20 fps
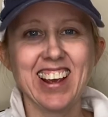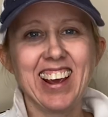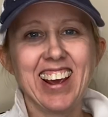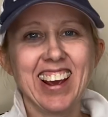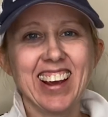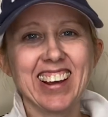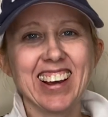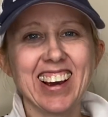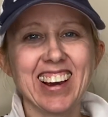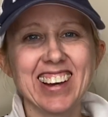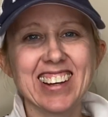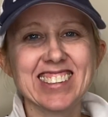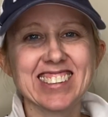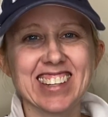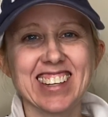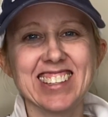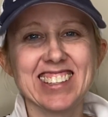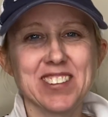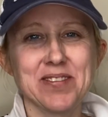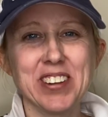Hey guys,
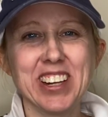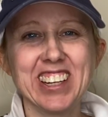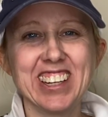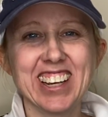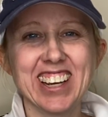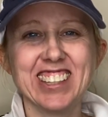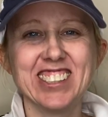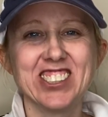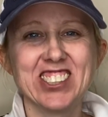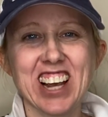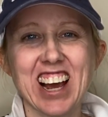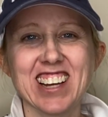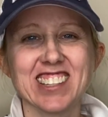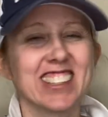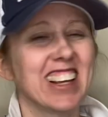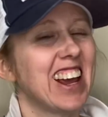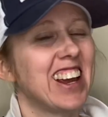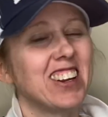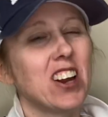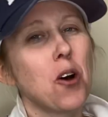it's me, Jess,
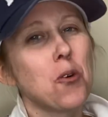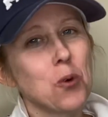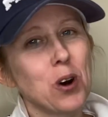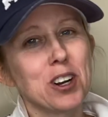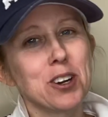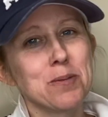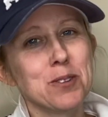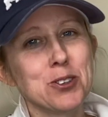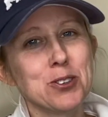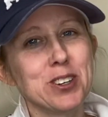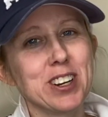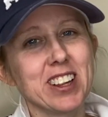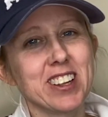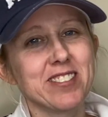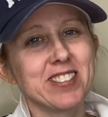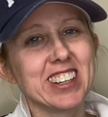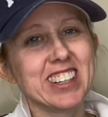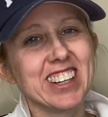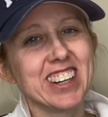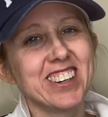and welcome to another
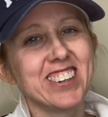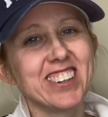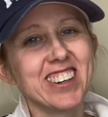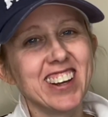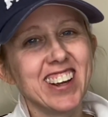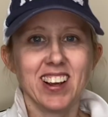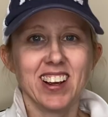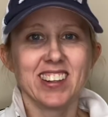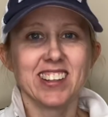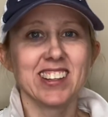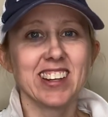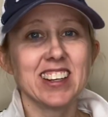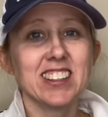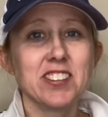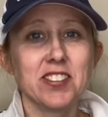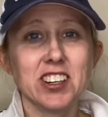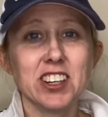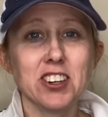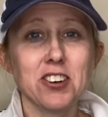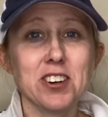video. Today's
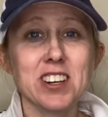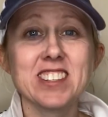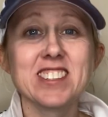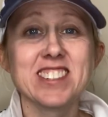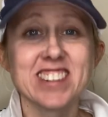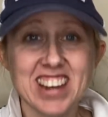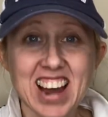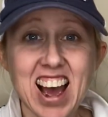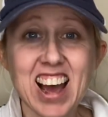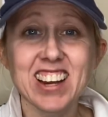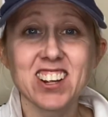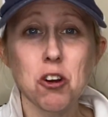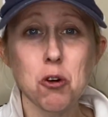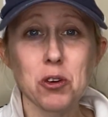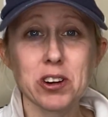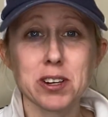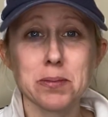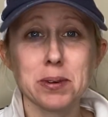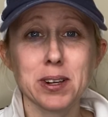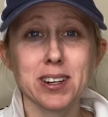video is not
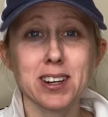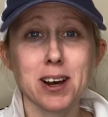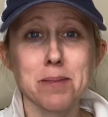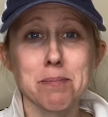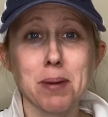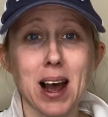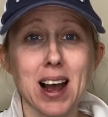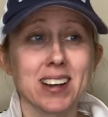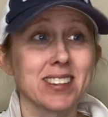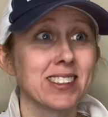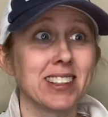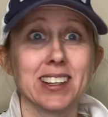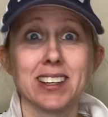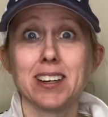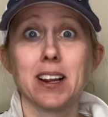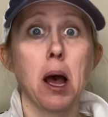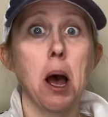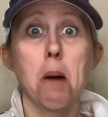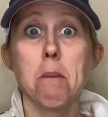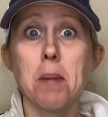going to be an
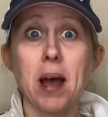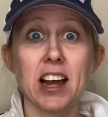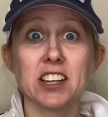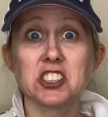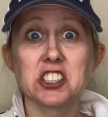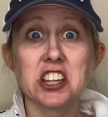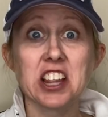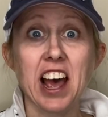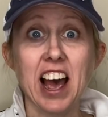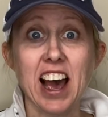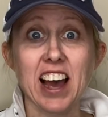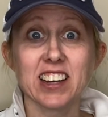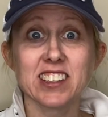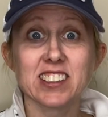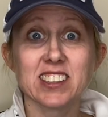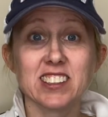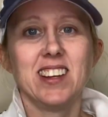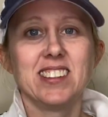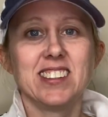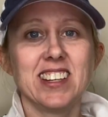unboxing, imagine that.
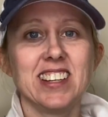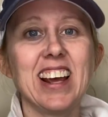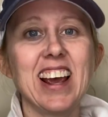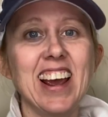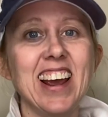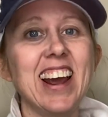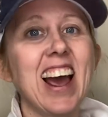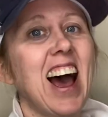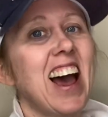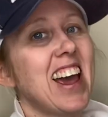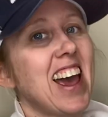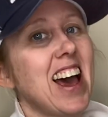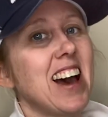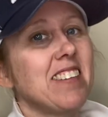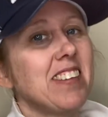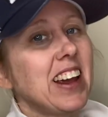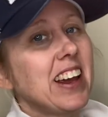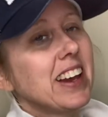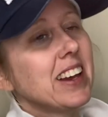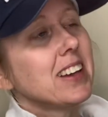Today I have
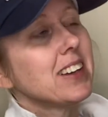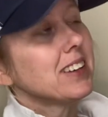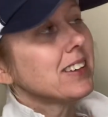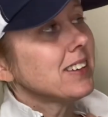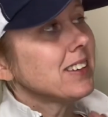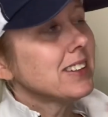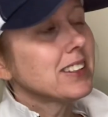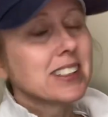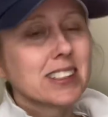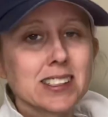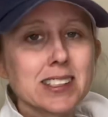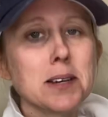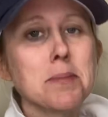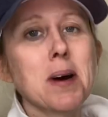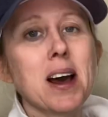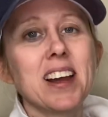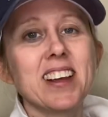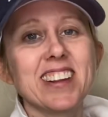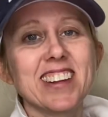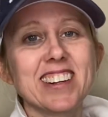a
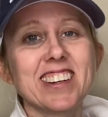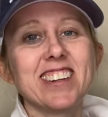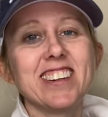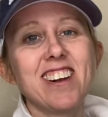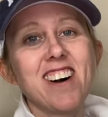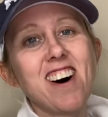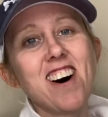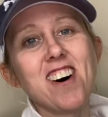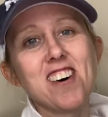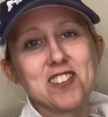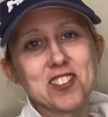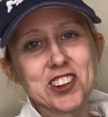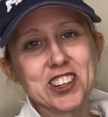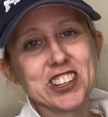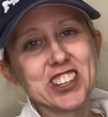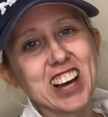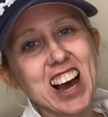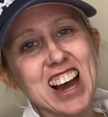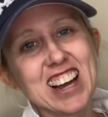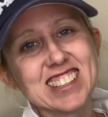semi little haul for you
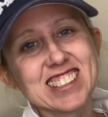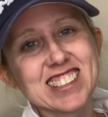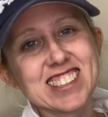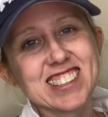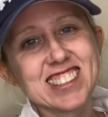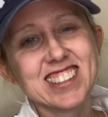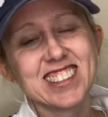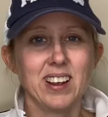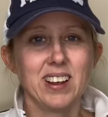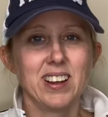guys.